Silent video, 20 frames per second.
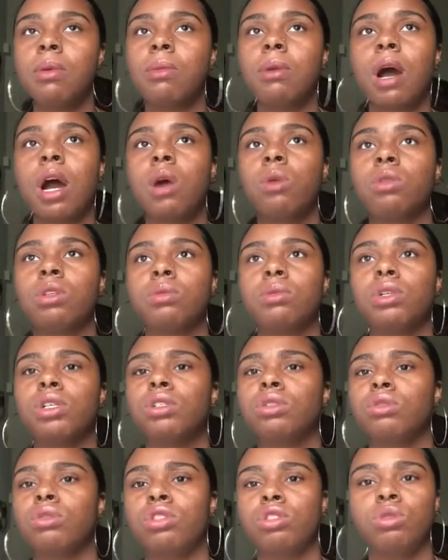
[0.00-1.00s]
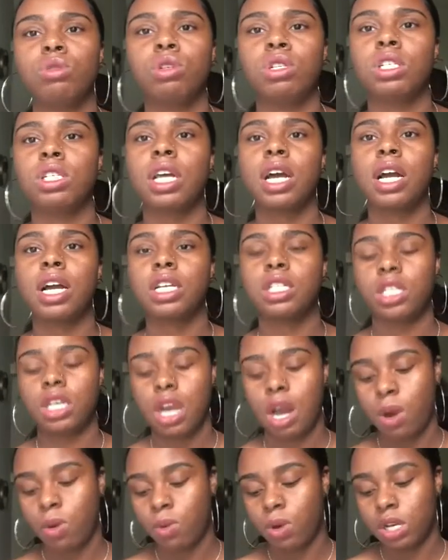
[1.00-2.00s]
of mine was muscle too, because like I
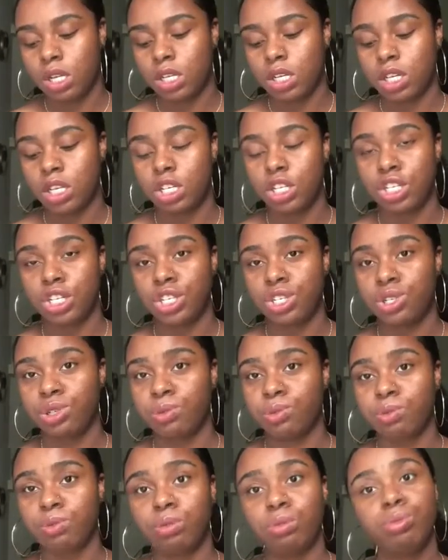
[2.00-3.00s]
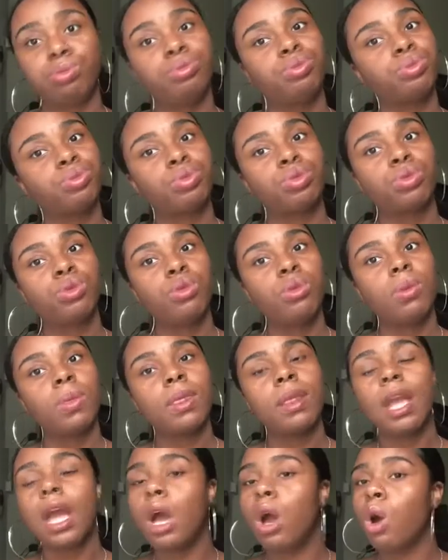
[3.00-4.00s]
said, I was in the gym
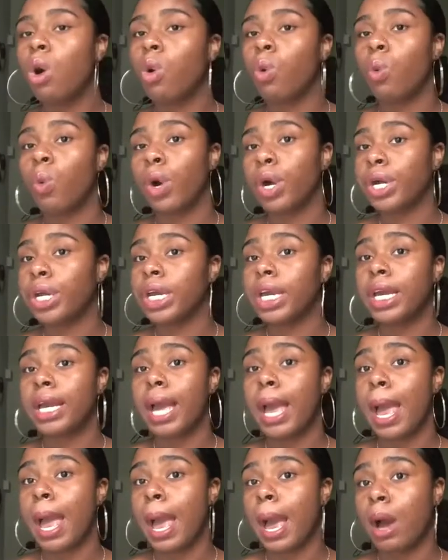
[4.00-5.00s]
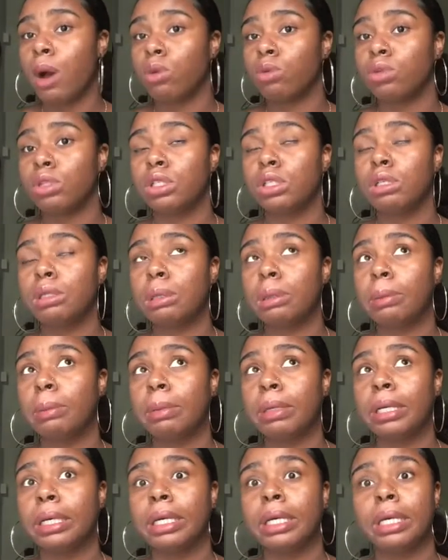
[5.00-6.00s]
working out,
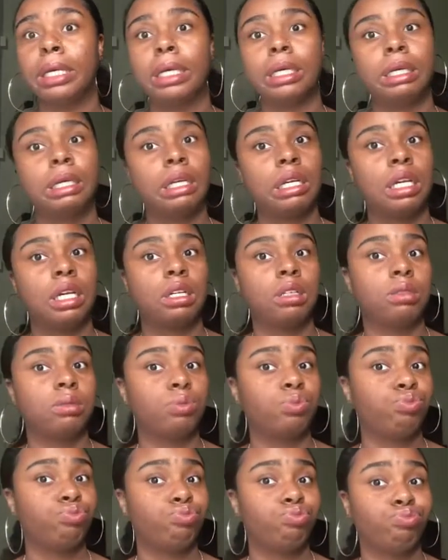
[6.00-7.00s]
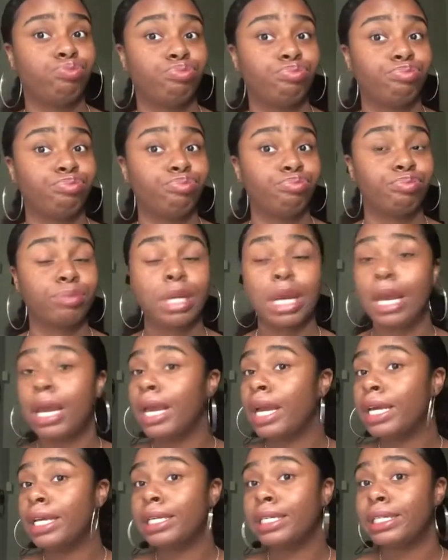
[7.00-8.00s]
but you know,
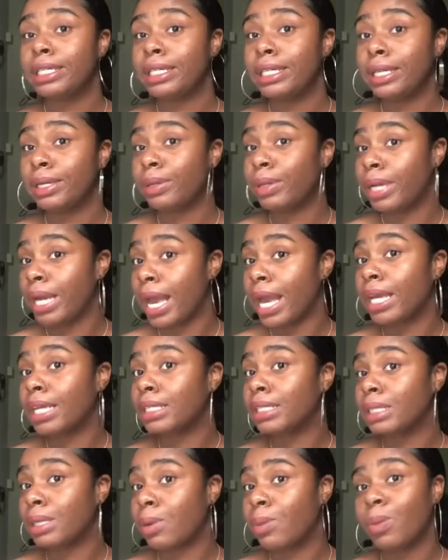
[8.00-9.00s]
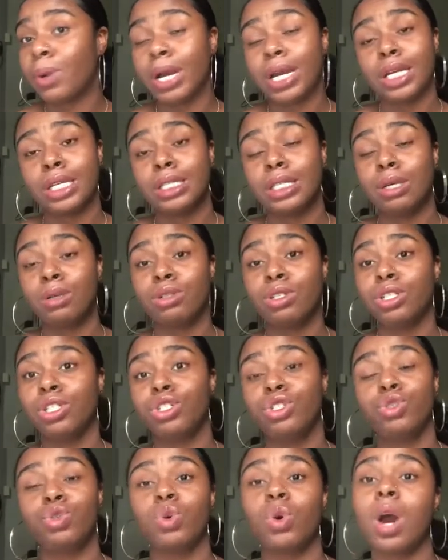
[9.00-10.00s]
still gained some weight. So
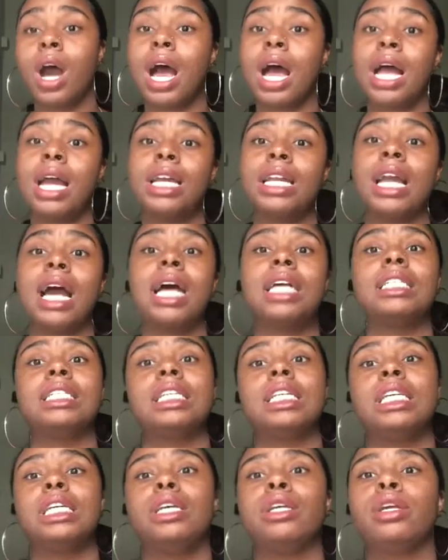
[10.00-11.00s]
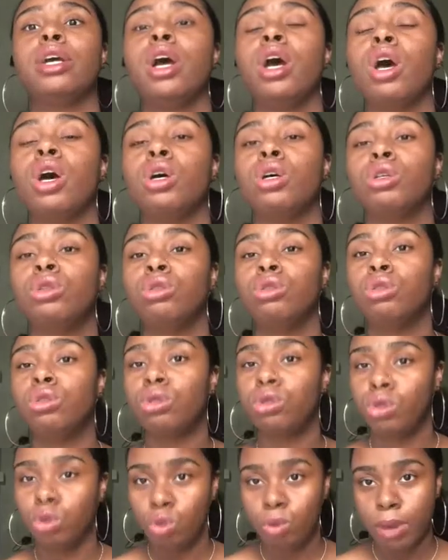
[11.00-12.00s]
just try not to eat
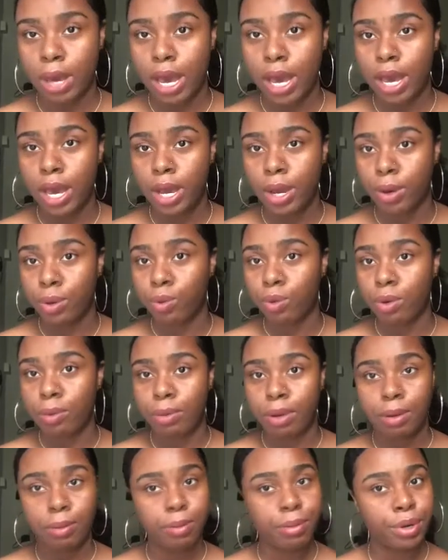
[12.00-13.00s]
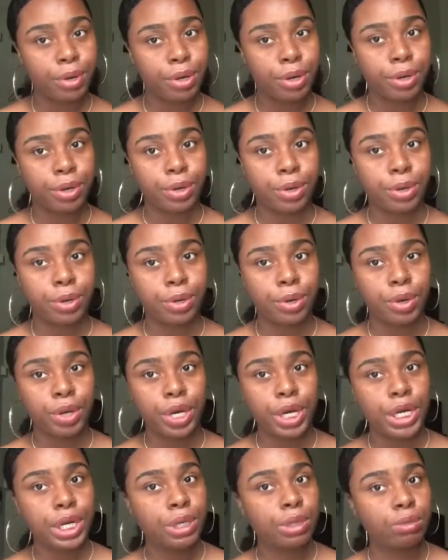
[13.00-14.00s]
too bad. Remember,
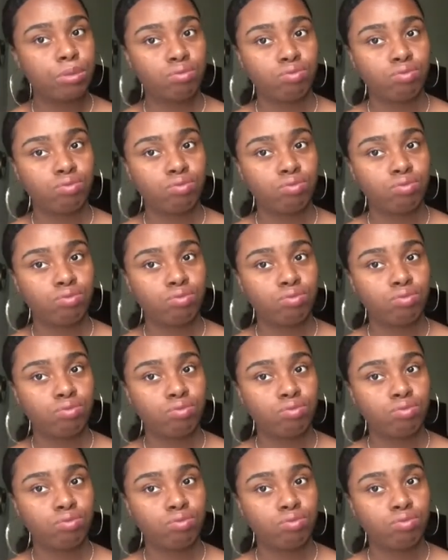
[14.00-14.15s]
you know,